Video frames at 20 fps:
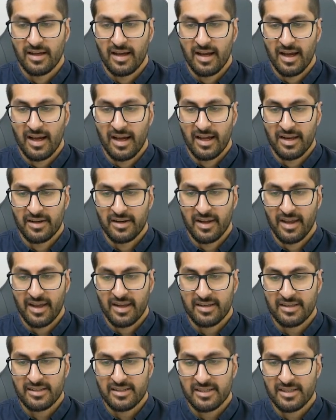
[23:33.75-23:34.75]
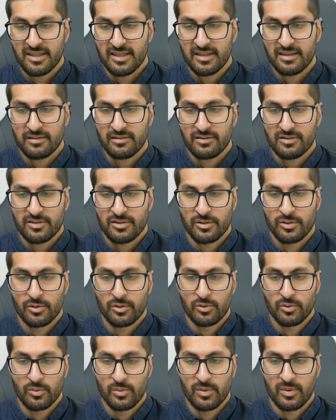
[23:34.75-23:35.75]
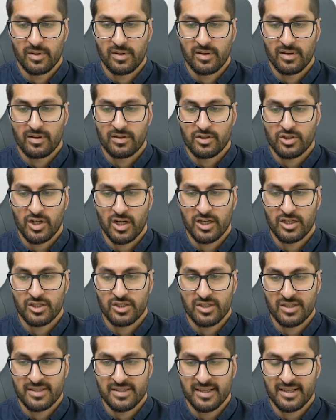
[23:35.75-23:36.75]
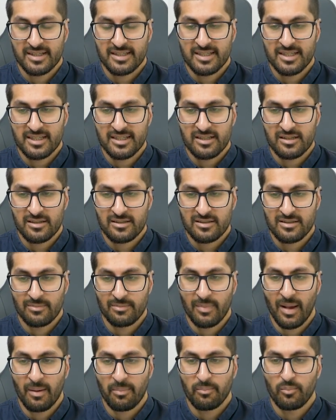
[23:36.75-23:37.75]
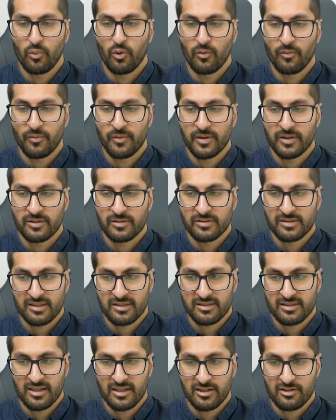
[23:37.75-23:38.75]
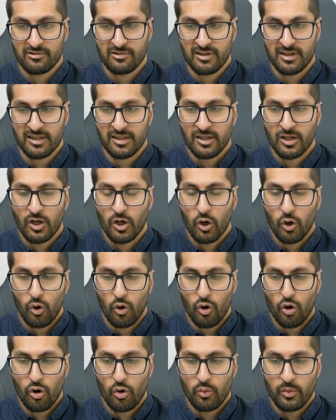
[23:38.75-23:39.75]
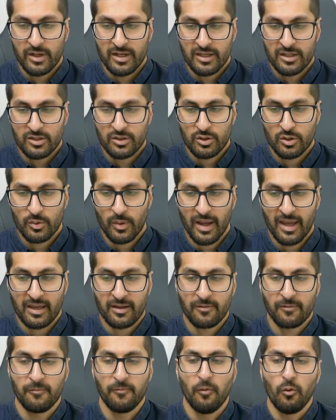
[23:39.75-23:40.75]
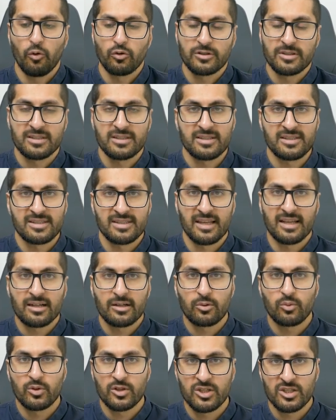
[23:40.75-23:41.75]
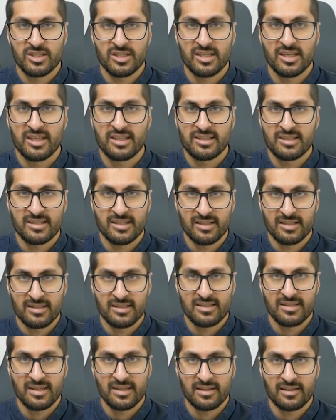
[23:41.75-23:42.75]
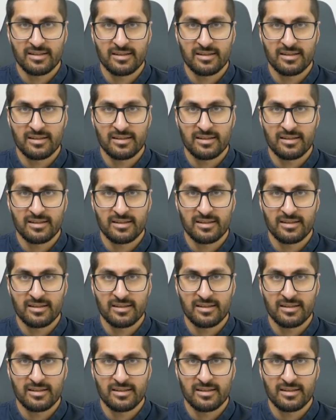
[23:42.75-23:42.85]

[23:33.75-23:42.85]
and edit it to change the sync details, like map more fields, etc. Or we can do a forced sync, which is an instant sync.